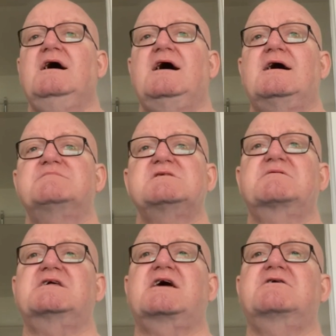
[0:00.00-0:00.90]
So I'm
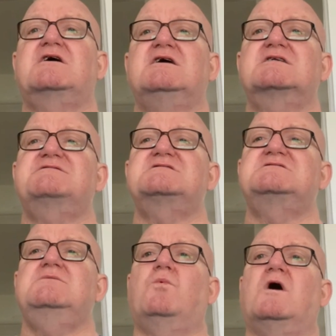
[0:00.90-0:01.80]
going to go Cardiff
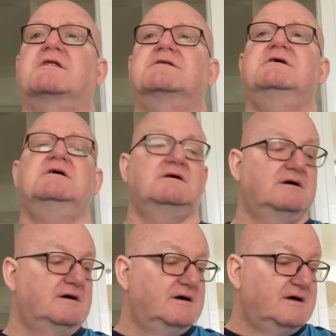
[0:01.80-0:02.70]
City 1,
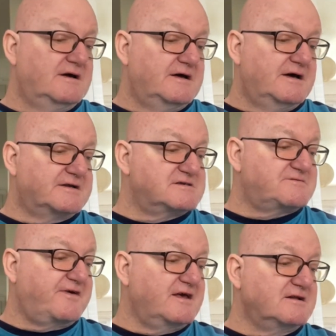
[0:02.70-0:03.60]

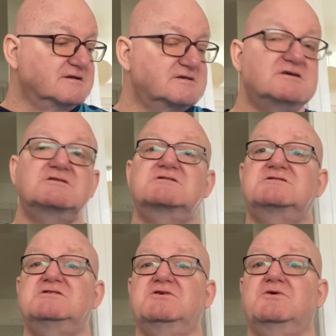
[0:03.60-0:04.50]
Huddersfield
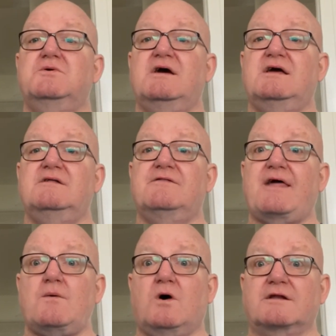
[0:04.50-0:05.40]
2 in
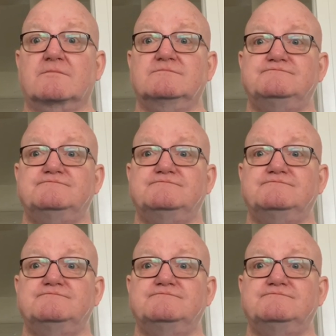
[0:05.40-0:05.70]
that one.